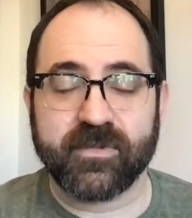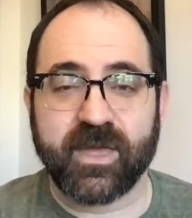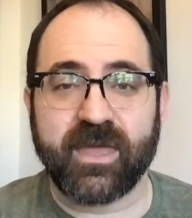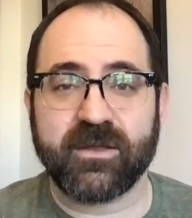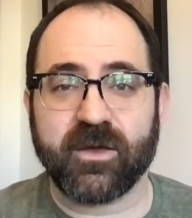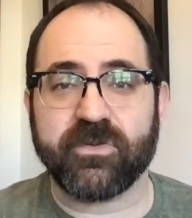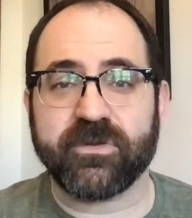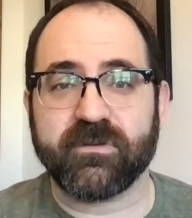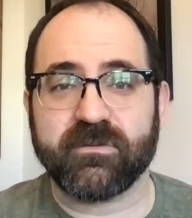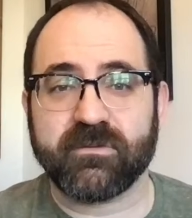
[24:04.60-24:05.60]
Hey, adult,
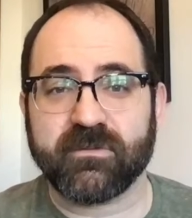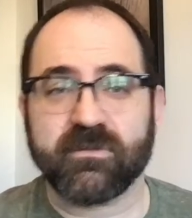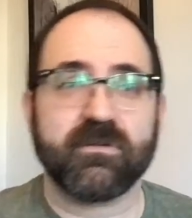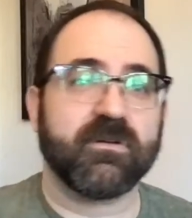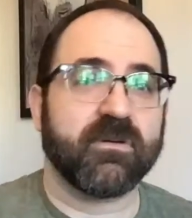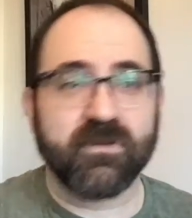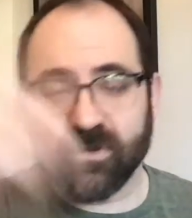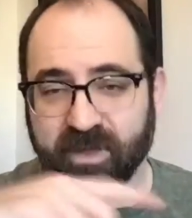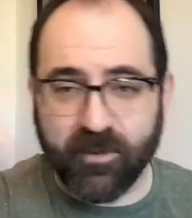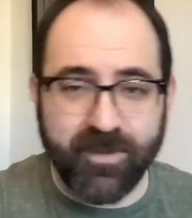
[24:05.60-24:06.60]

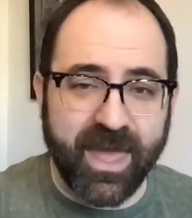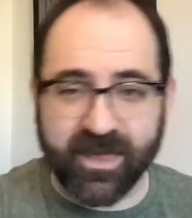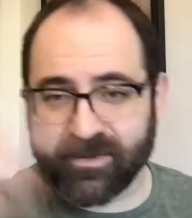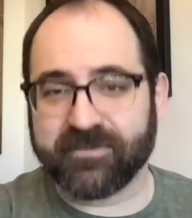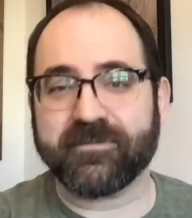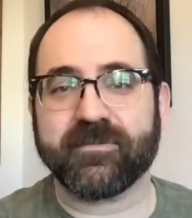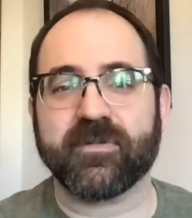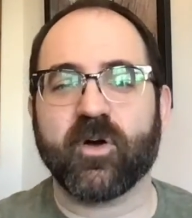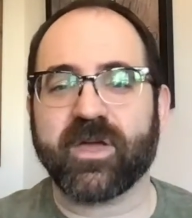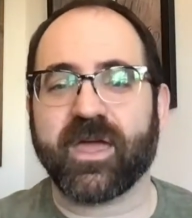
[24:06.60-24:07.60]
come back.
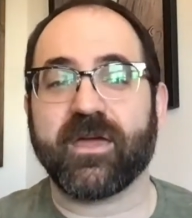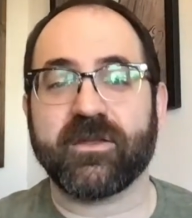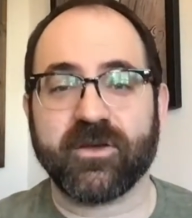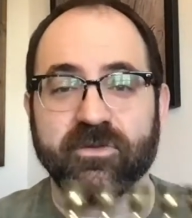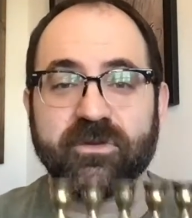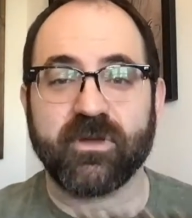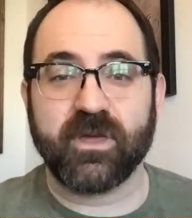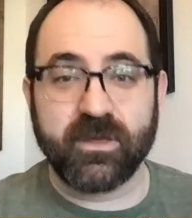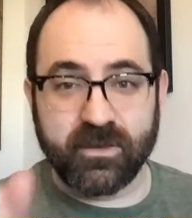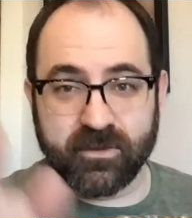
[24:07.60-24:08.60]
Okay, adult,
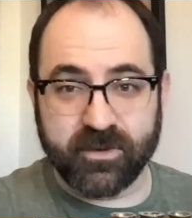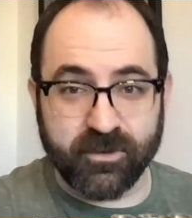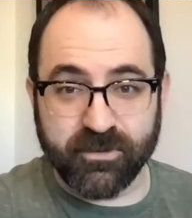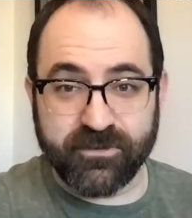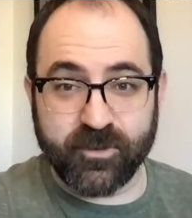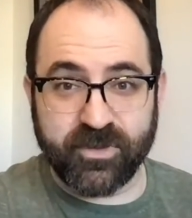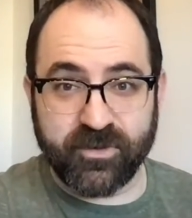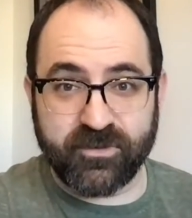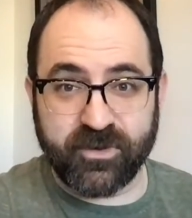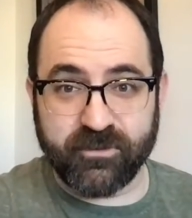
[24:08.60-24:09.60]
I'm going to review with
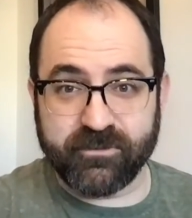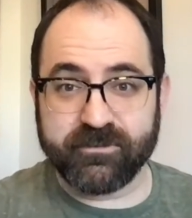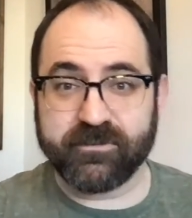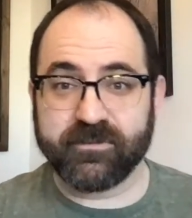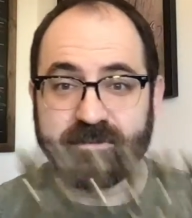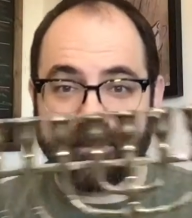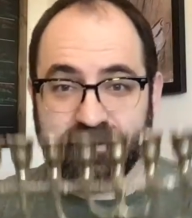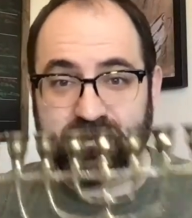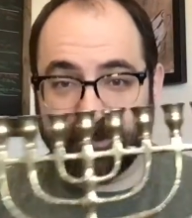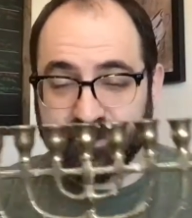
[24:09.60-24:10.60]
you too.
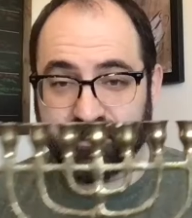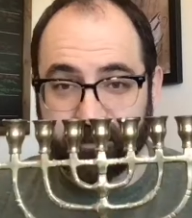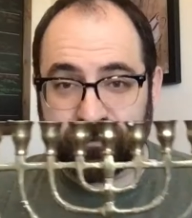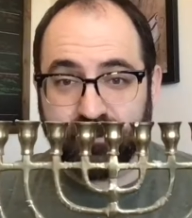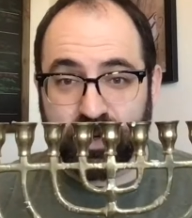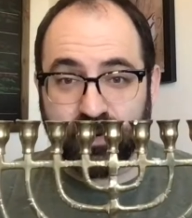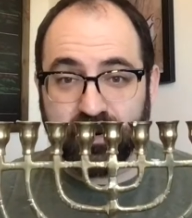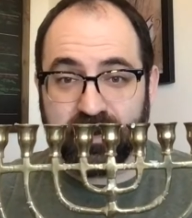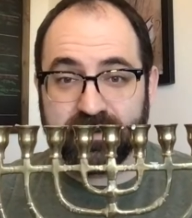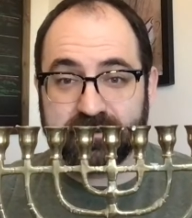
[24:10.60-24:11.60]

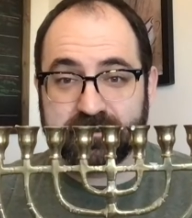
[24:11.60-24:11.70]
Menorah.